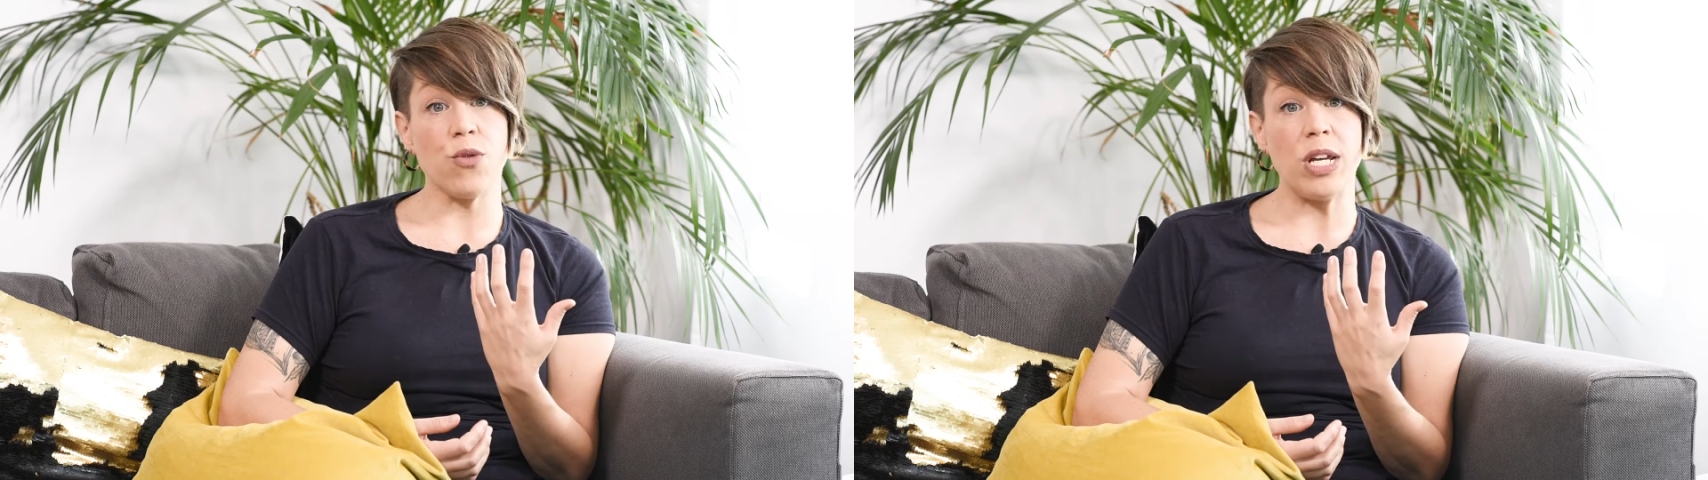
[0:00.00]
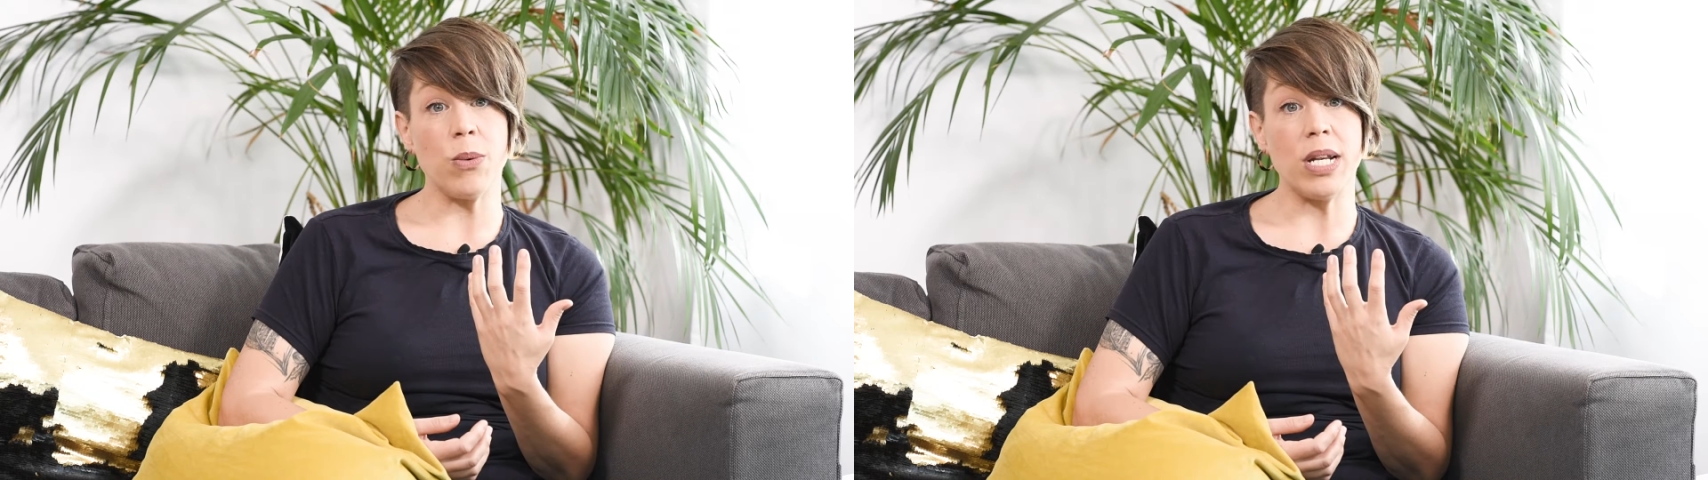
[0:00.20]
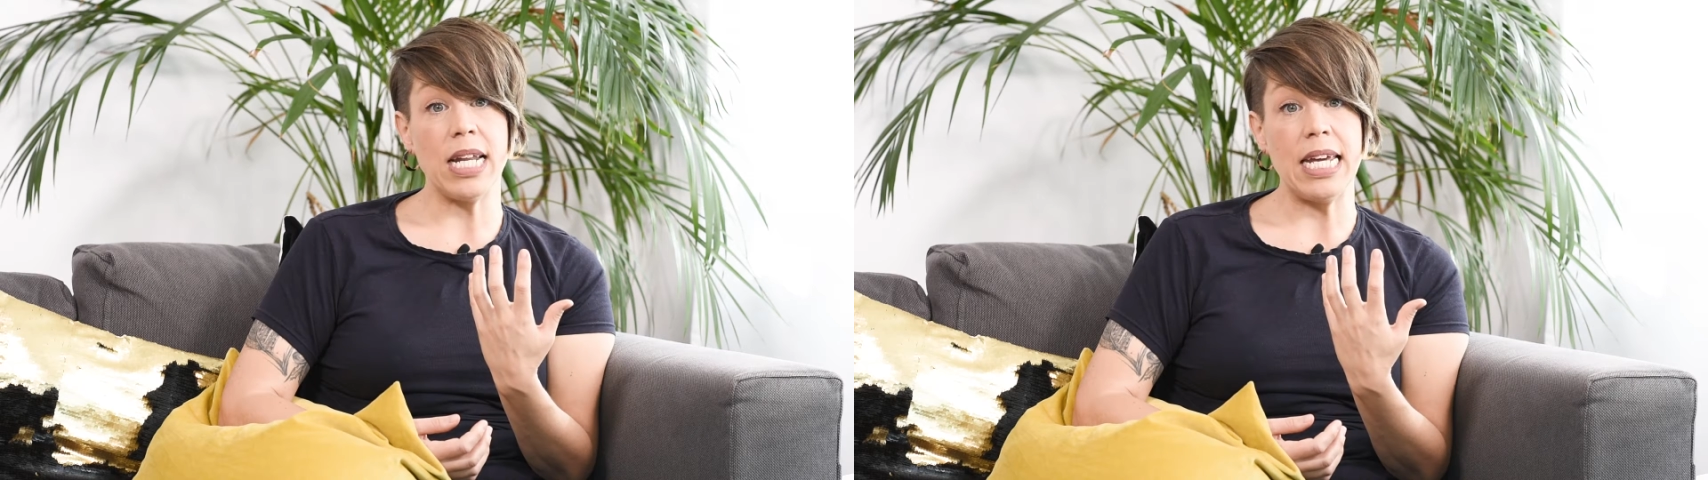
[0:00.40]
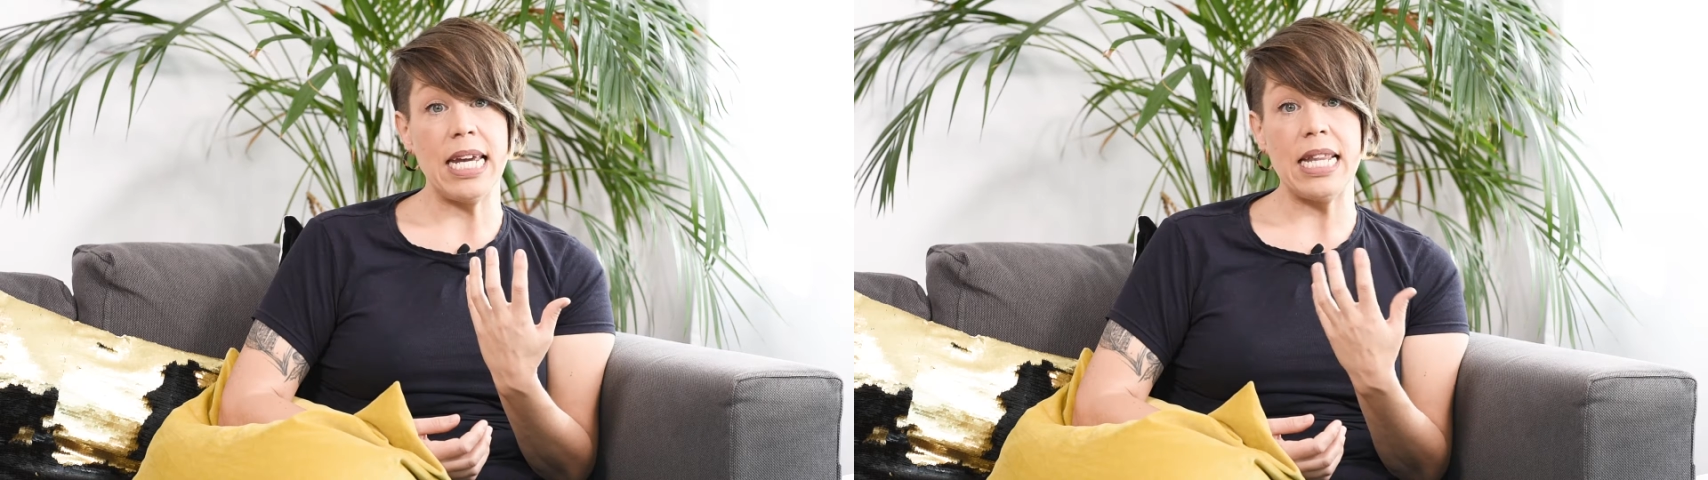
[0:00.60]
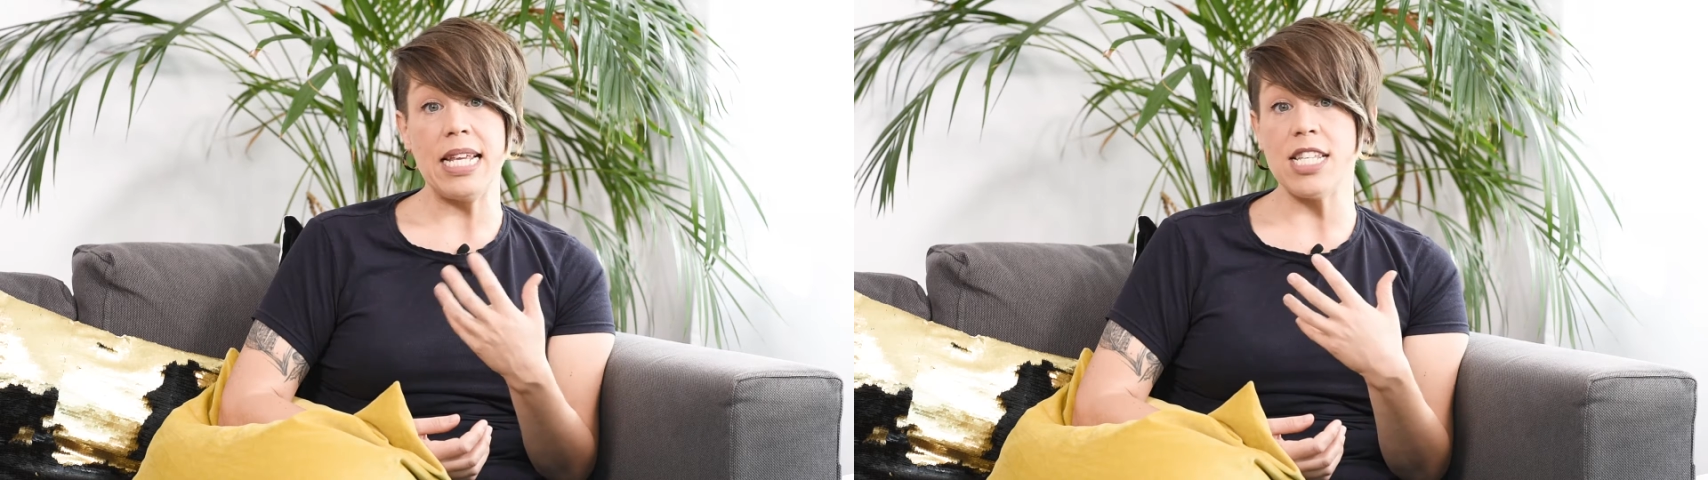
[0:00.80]

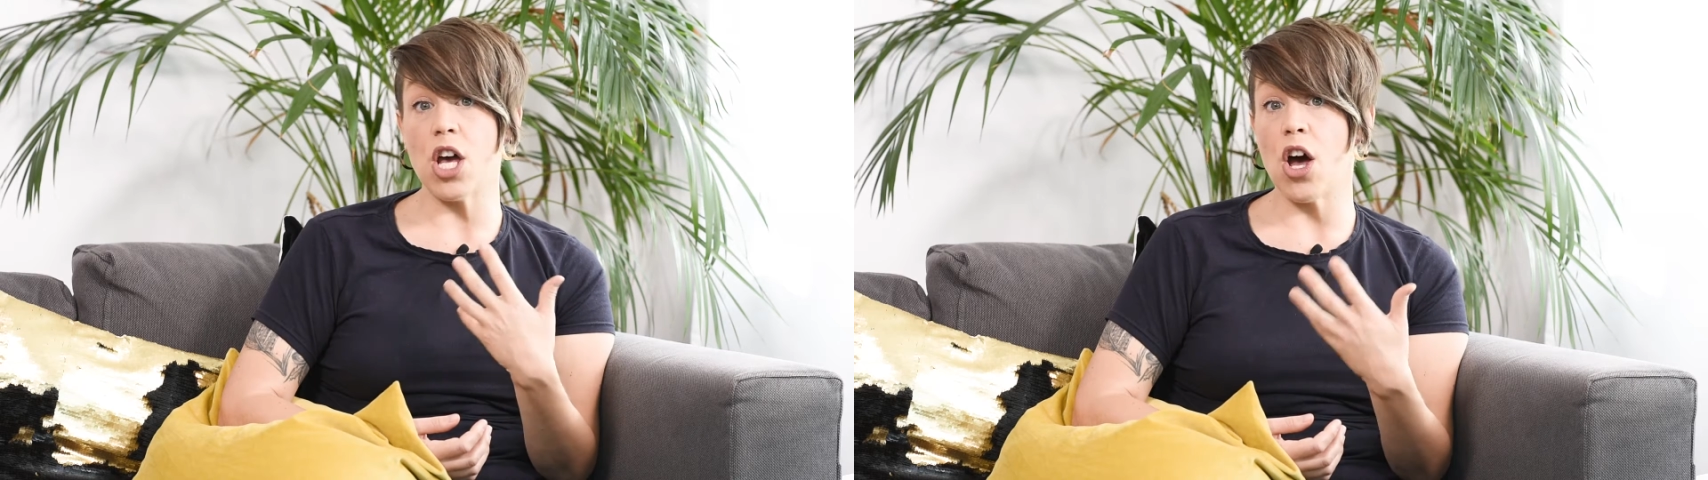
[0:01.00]
frequently in these